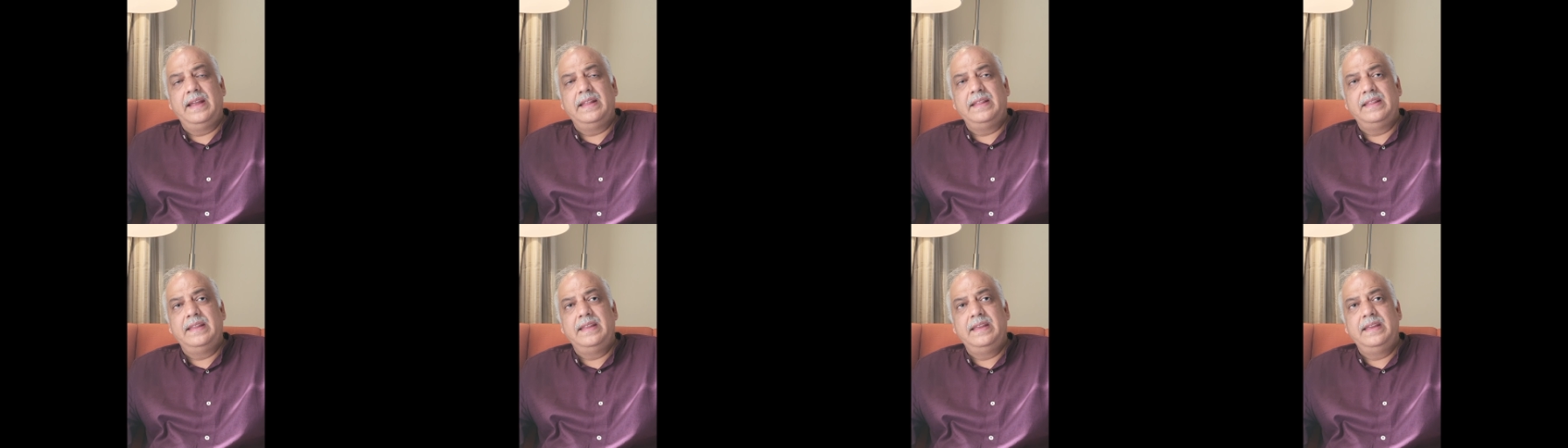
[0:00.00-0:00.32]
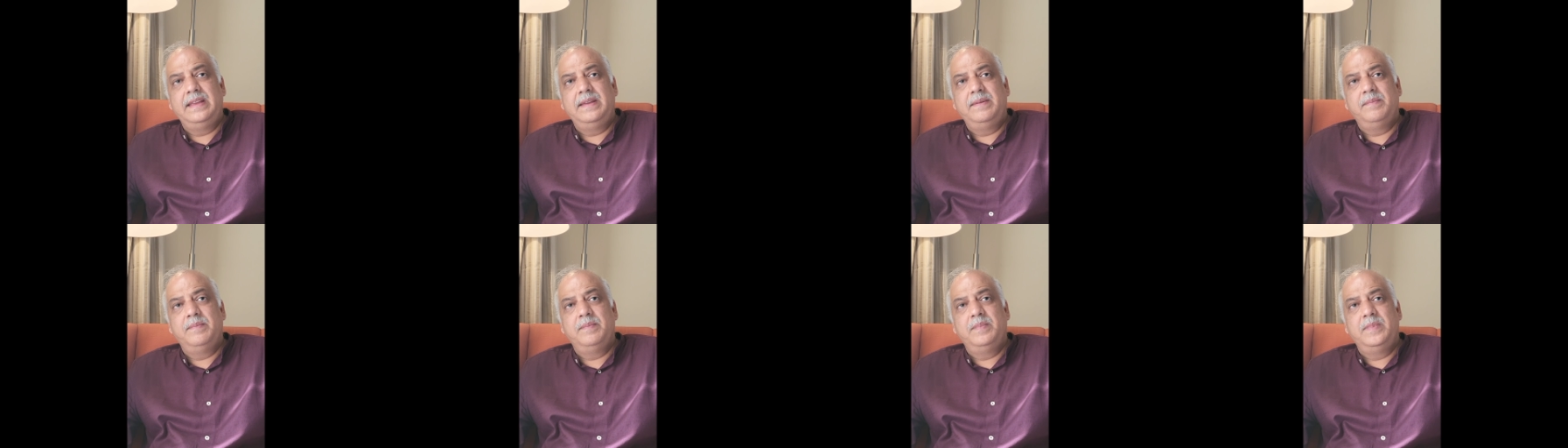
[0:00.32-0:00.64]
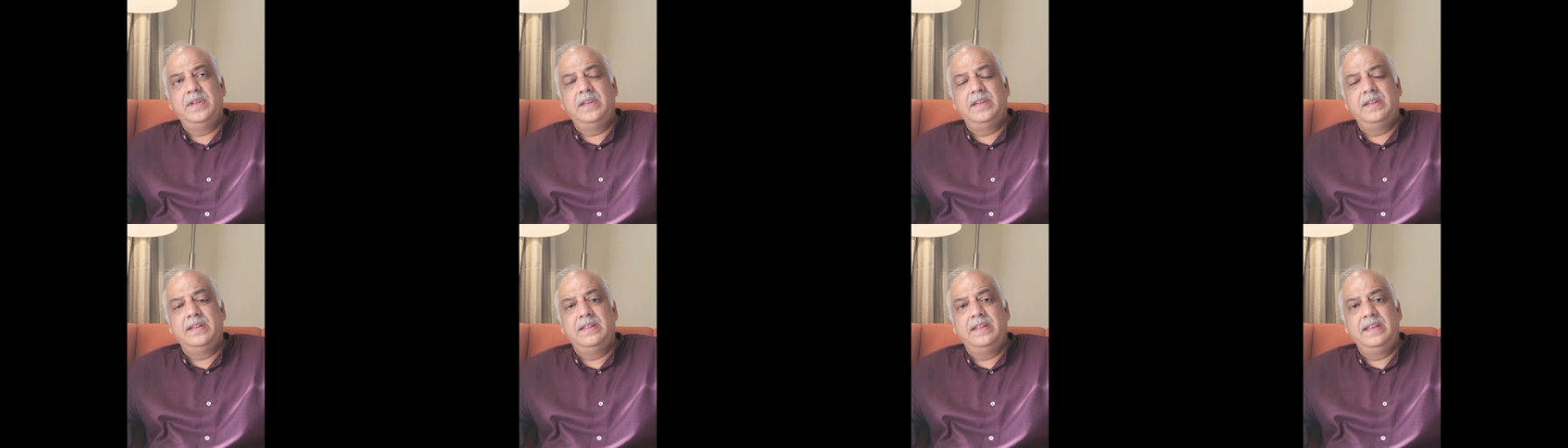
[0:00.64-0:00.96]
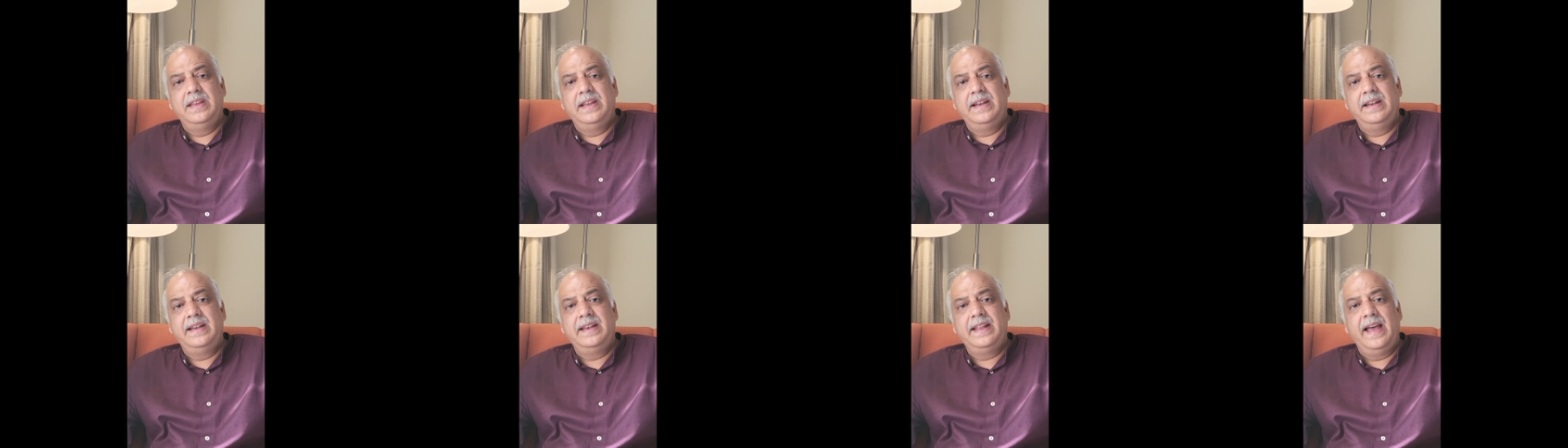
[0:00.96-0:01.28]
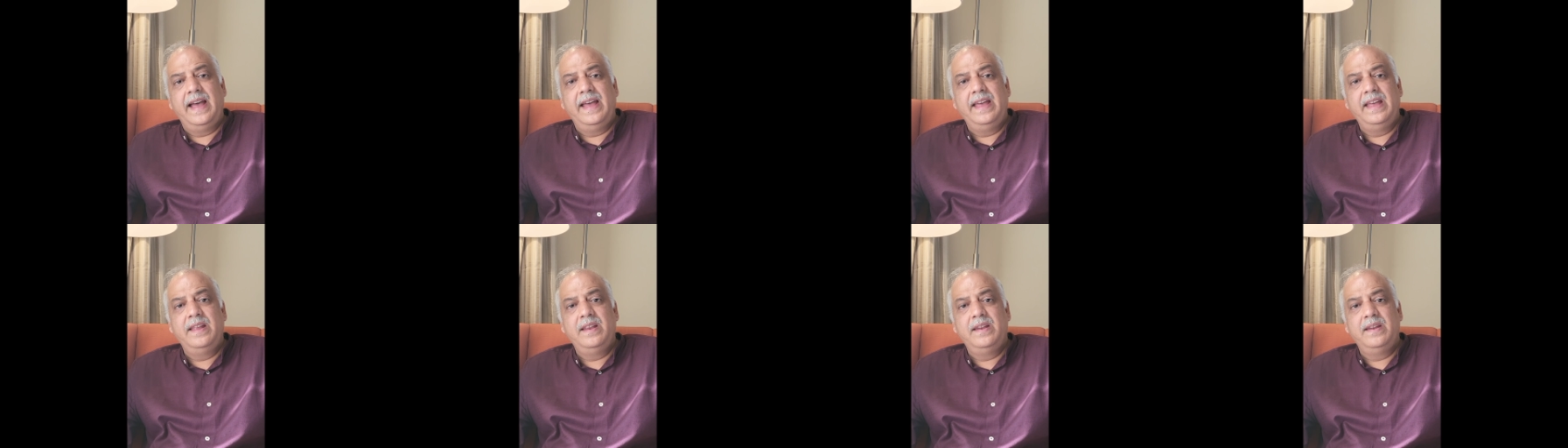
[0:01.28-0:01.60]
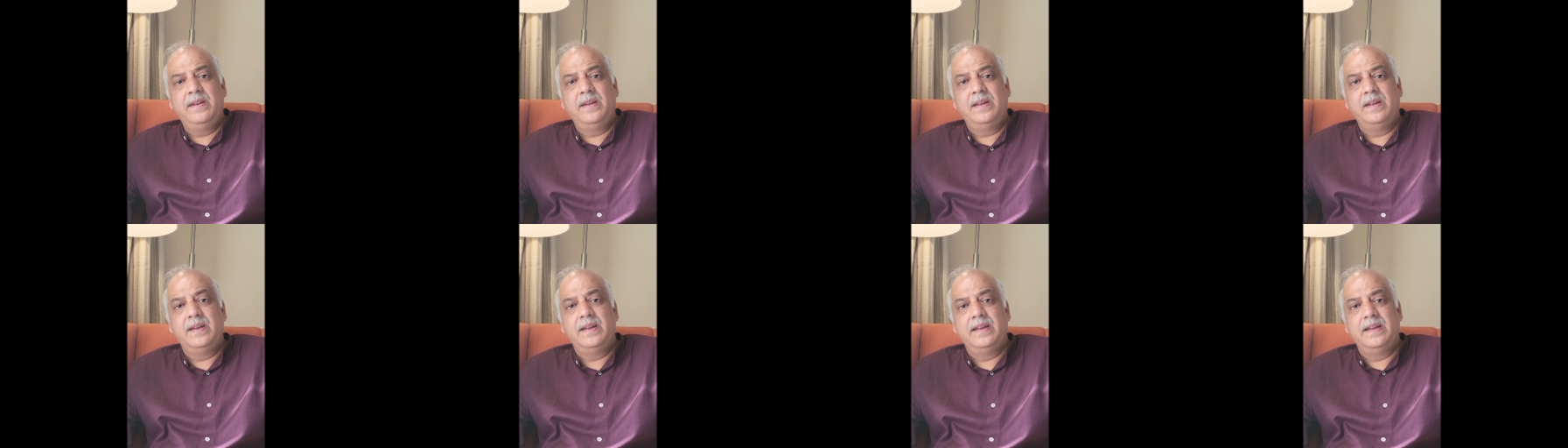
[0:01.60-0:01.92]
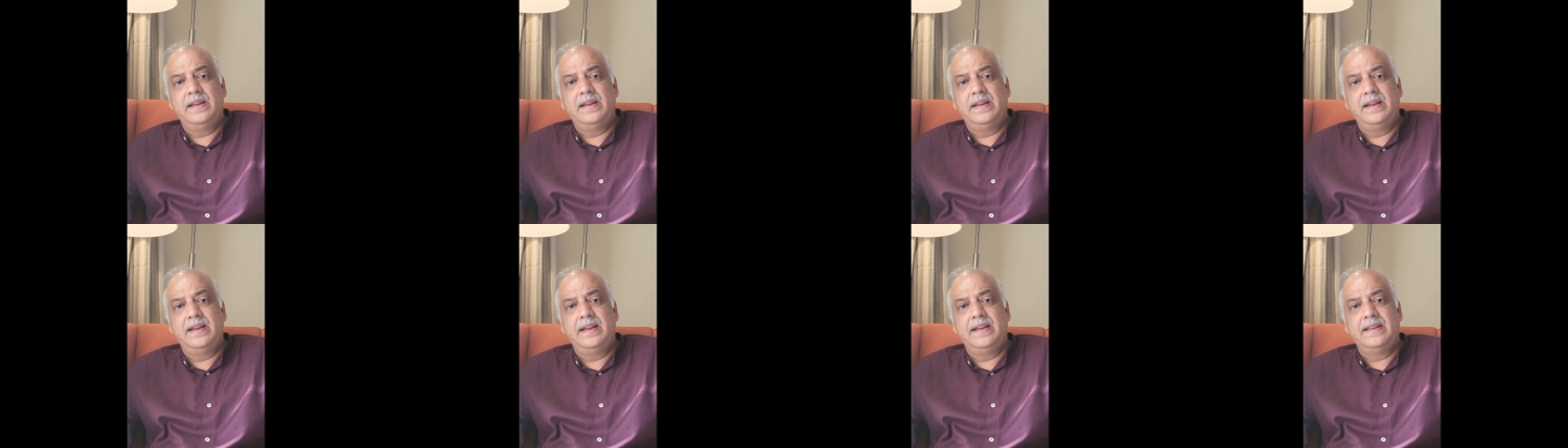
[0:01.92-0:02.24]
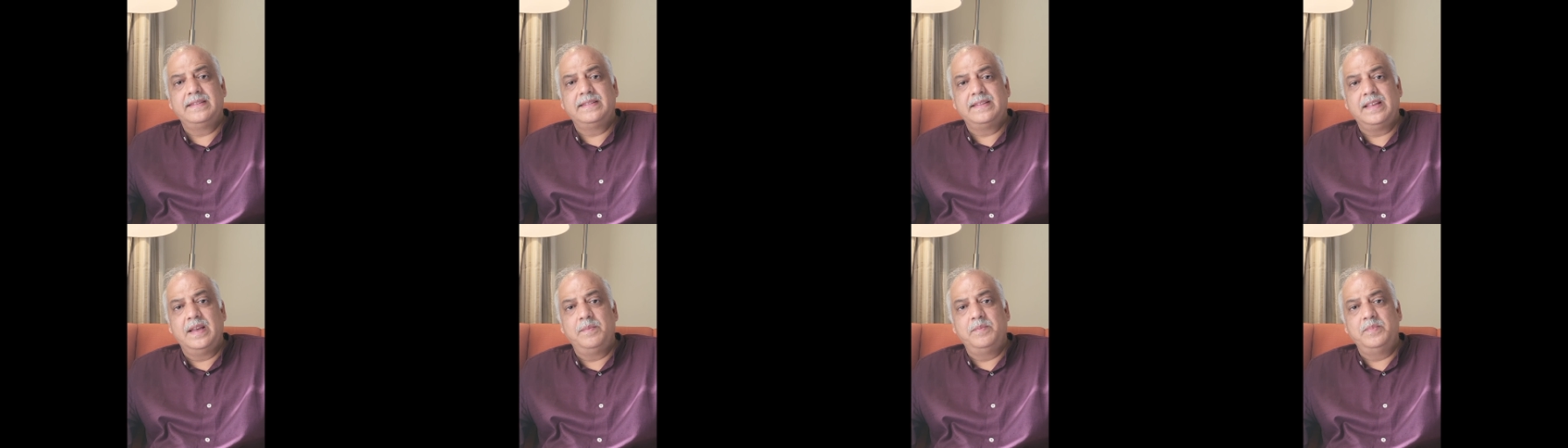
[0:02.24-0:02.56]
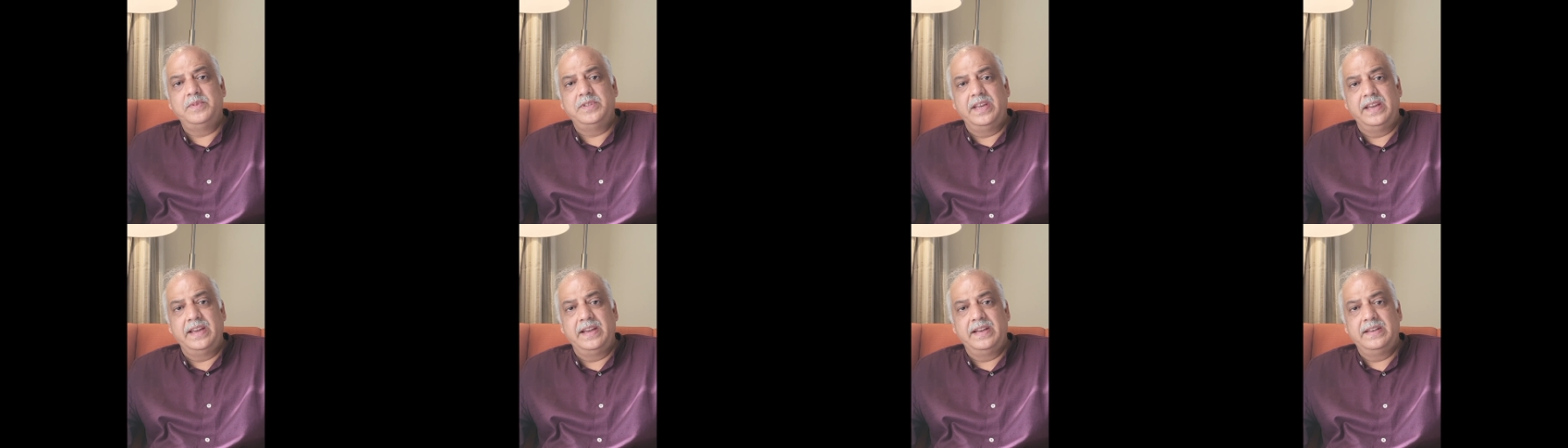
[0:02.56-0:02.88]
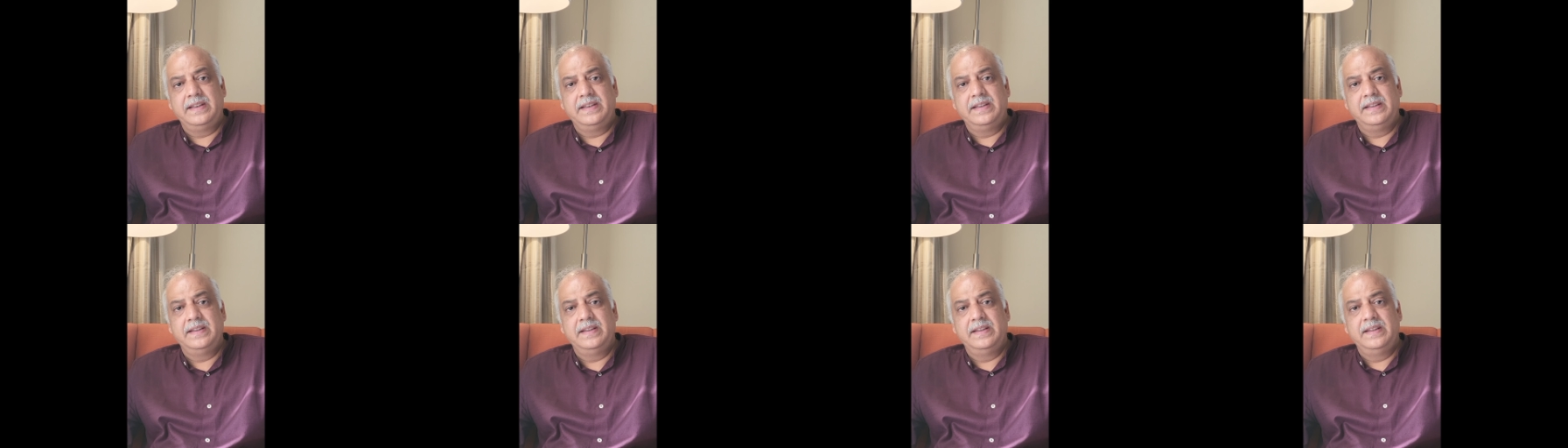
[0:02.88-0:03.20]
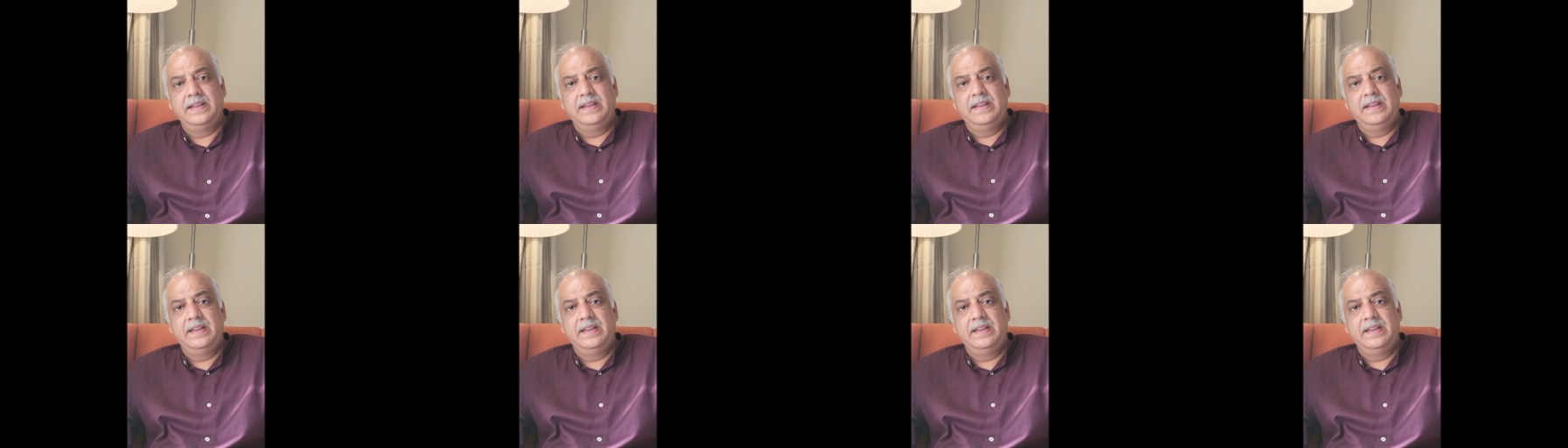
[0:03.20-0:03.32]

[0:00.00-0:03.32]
the the, the entire uh, subject,